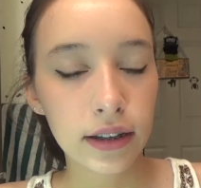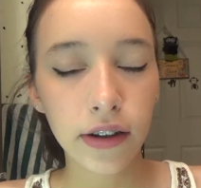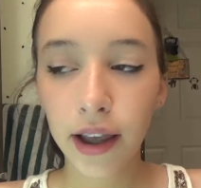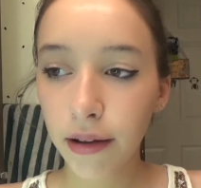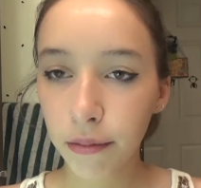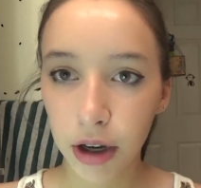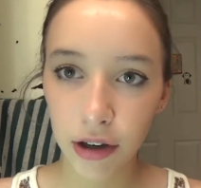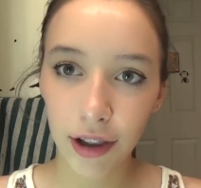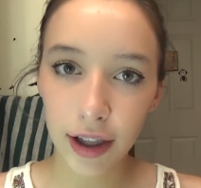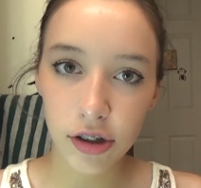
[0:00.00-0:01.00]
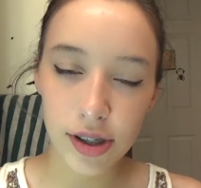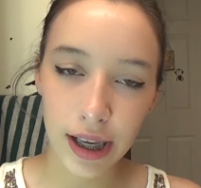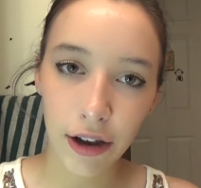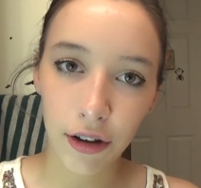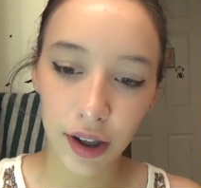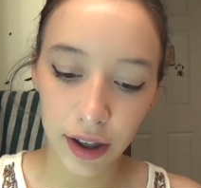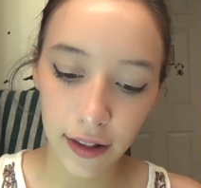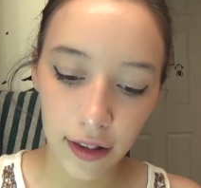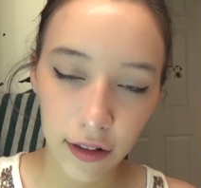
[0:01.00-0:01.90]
Yeah, I'm gonna do that to see how it looks.